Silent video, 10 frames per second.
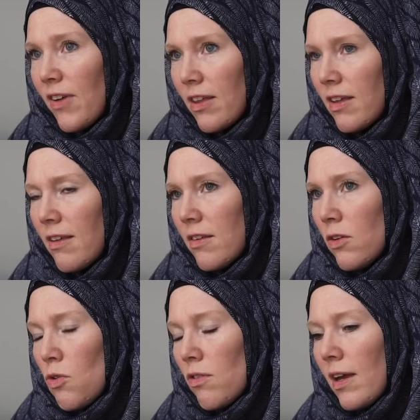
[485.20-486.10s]
faith is,
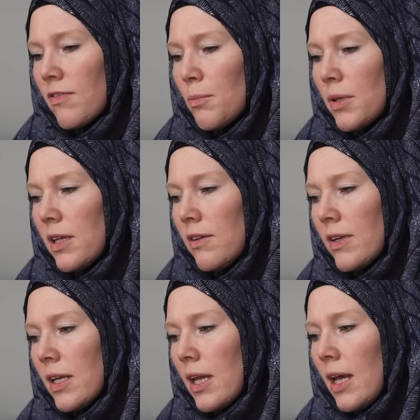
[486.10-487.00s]
and you just have to believe.
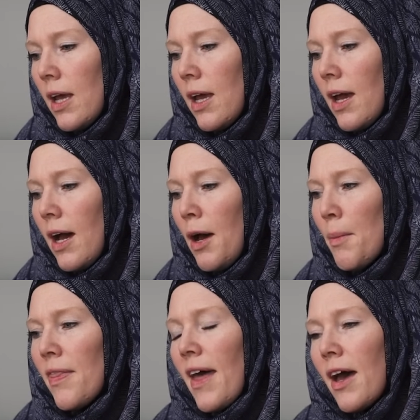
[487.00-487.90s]
And
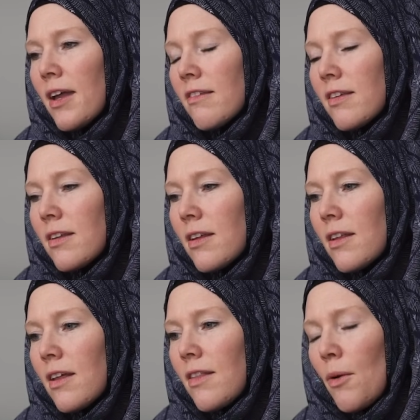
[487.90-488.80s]
that
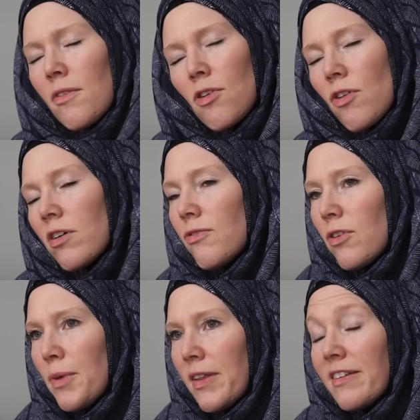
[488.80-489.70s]
was a struggle
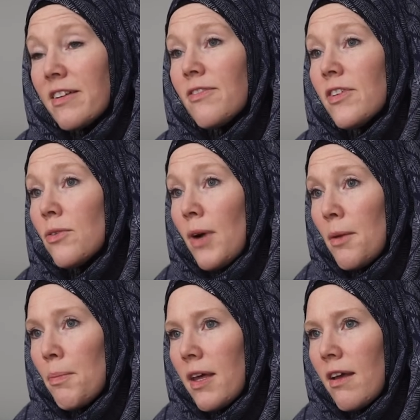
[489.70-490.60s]
for me. That didn't feel
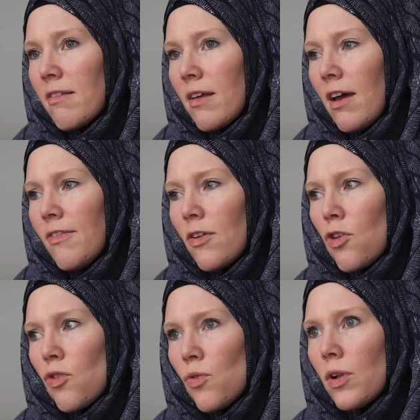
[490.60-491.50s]
right, because I
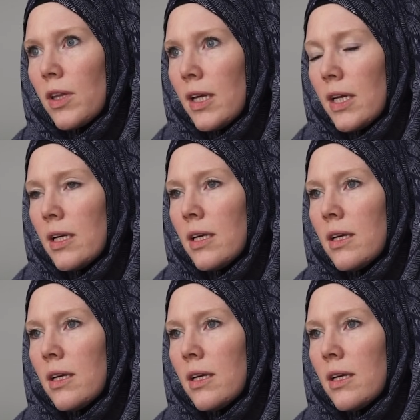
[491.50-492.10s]
felt surely